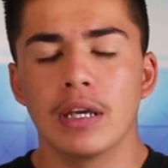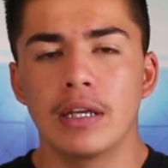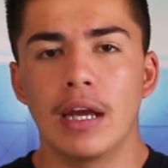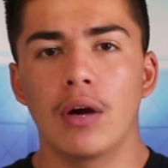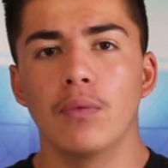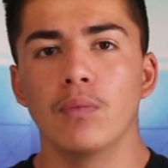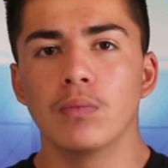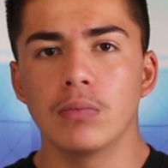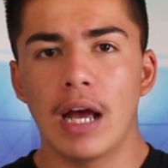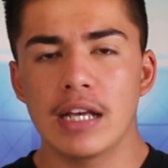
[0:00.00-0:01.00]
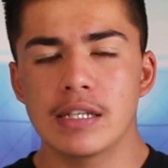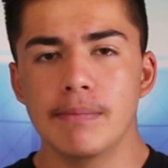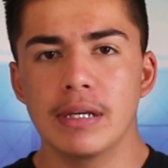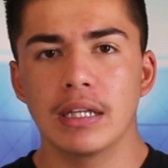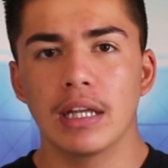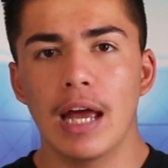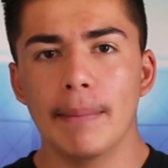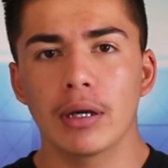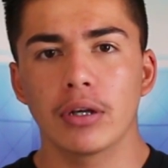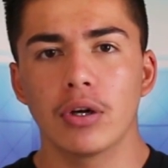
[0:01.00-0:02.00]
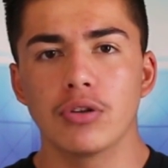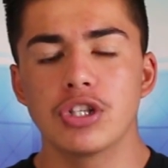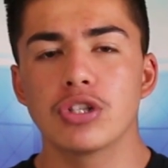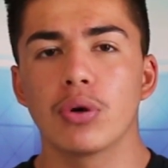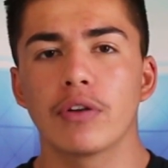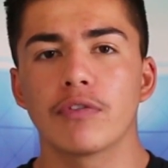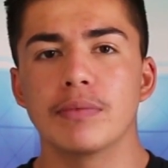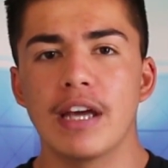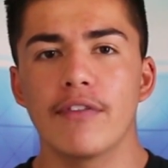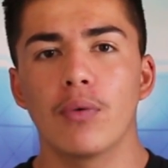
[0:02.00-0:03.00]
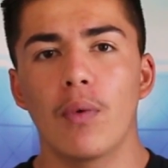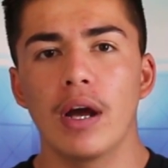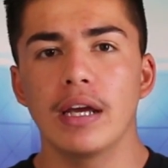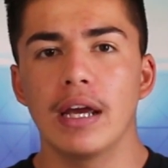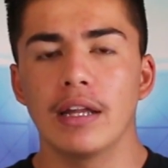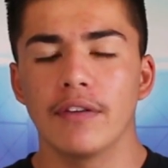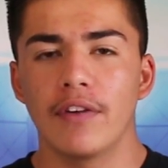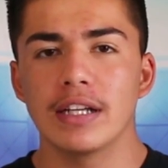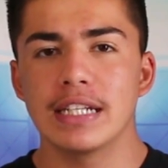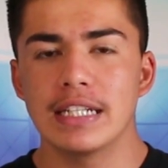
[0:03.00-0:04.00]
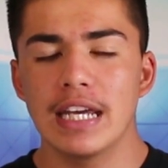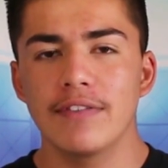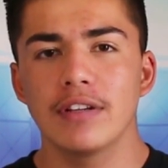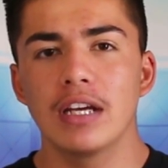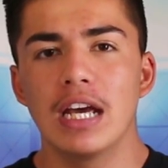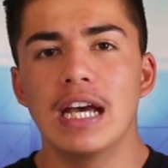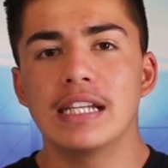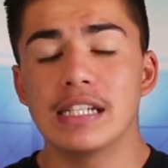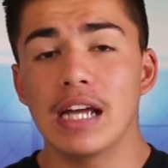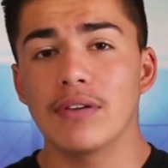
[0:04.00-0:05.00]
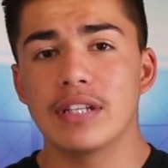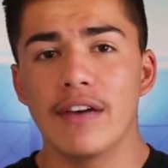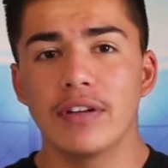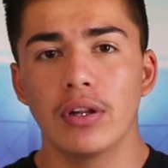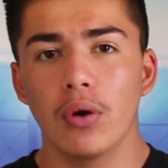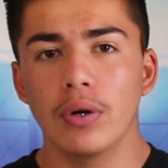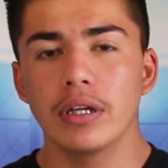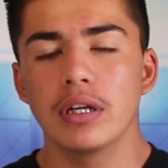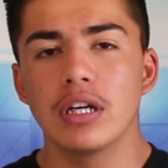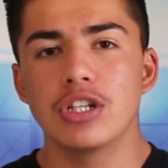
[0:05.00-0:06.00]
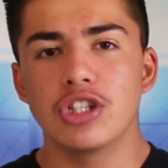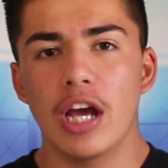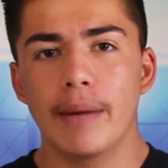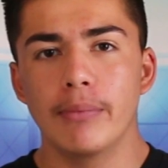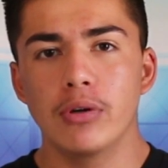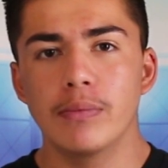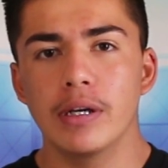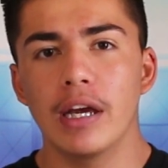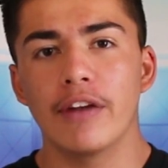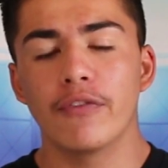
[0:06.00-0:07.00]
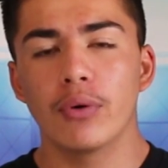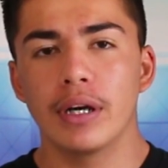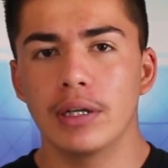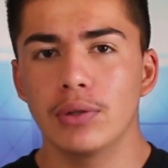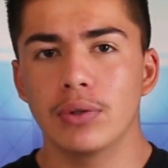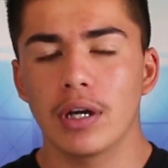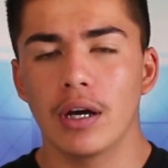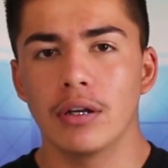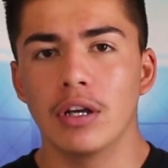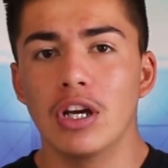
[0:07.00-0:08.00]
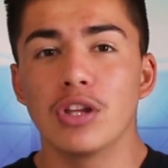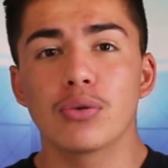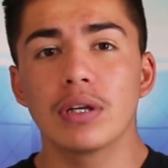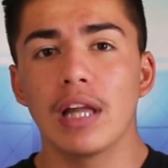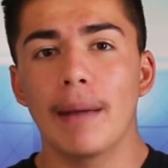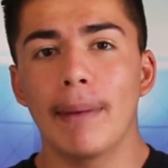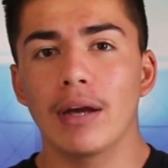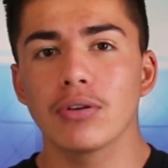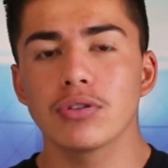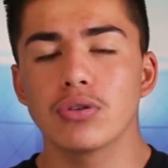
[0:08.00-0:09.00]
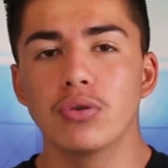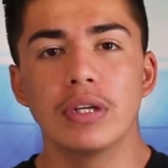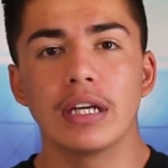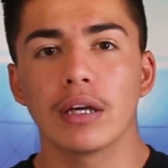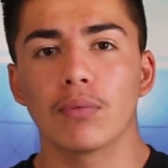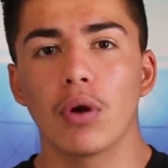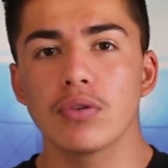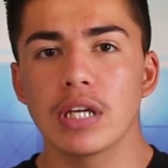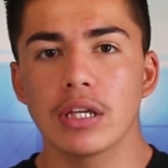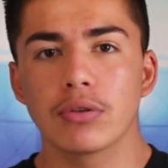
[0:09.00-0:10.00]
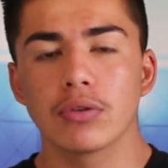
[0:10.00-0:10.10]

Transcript: Now, as him being the linebacker coach, he's going from Devin White and Levante David to now Devin Lloyd, Chad Muma, and Foye Oluokun. Three linebackers who he can rotate